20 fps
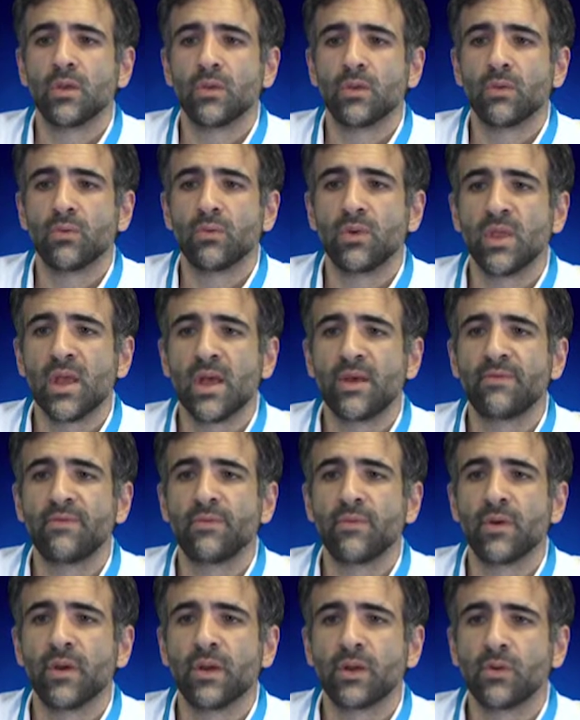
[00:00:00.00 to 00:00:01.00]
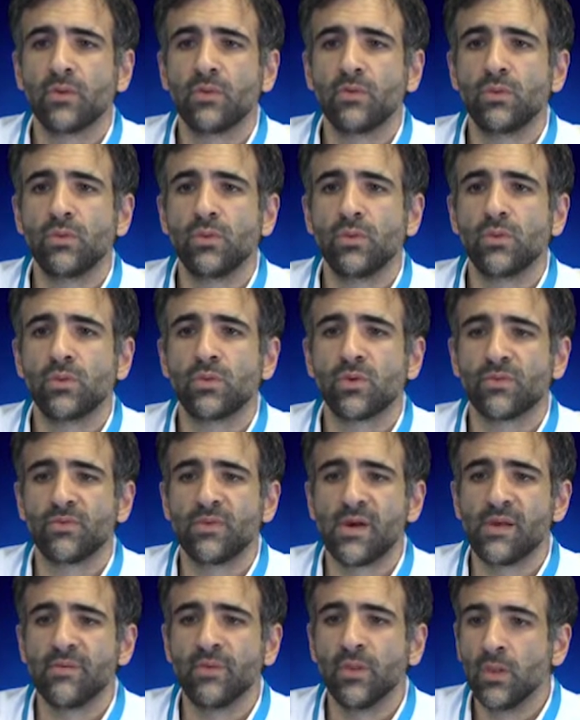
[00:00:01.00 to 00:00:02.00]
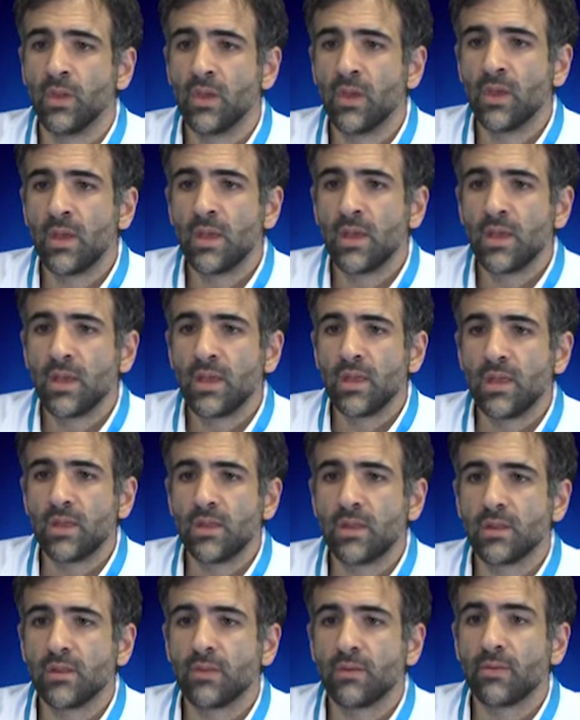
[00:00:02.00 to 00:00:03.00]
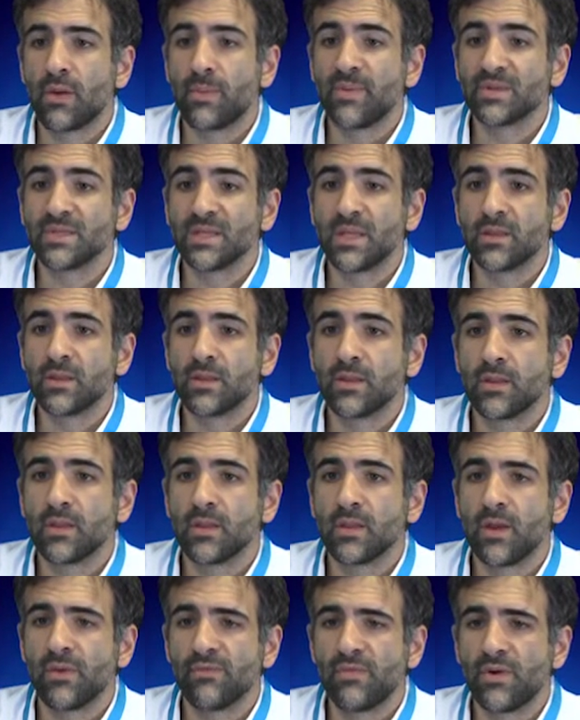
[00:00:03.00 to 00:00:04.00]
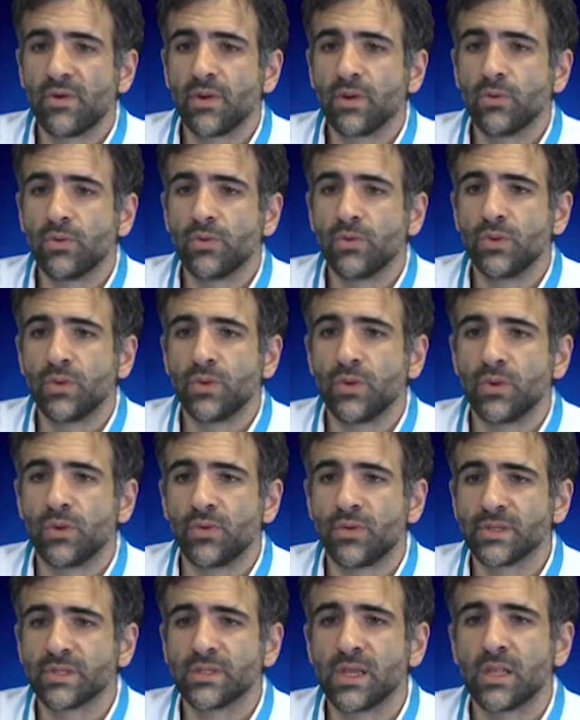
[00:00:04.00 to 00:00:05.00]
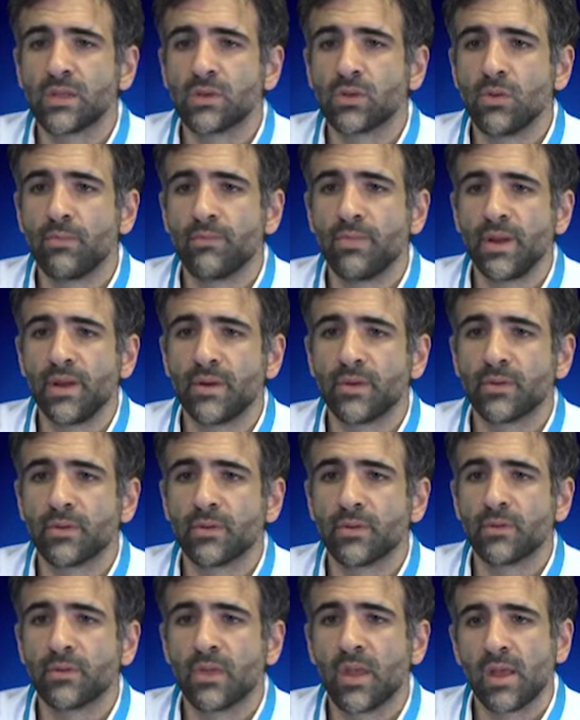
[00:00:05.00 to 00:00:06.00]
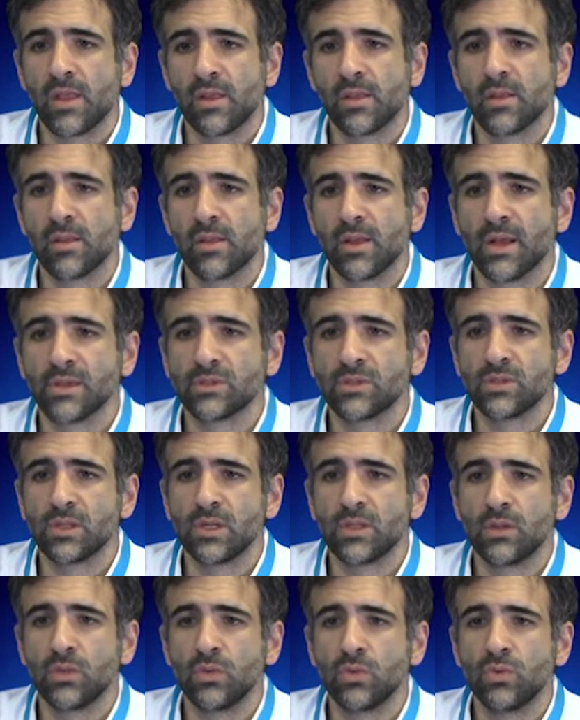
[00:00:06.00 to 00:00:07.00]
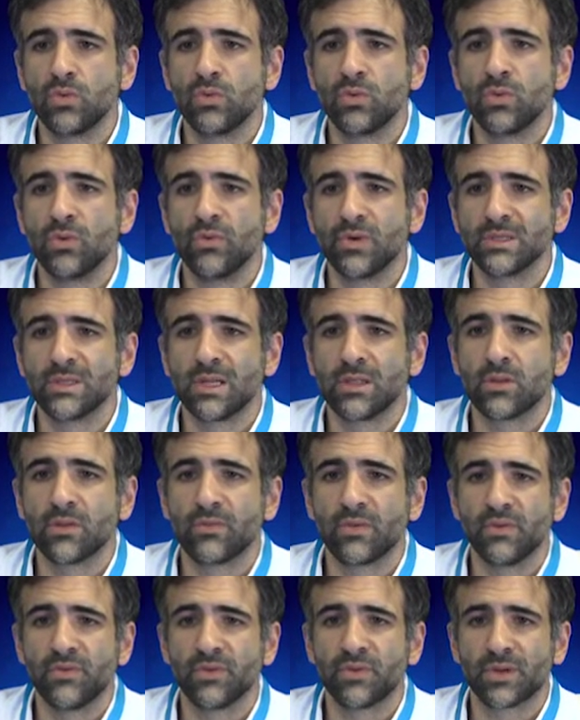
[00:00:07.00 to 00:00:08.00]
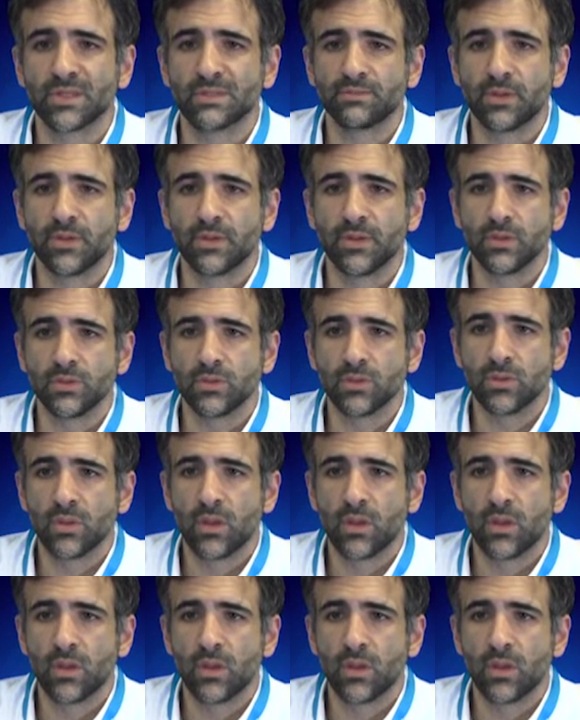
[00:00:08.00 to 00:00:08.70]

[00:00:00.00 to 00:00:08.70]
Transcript: We have a good survival. It represents a very good result compared and associated to the result of liver transplantation.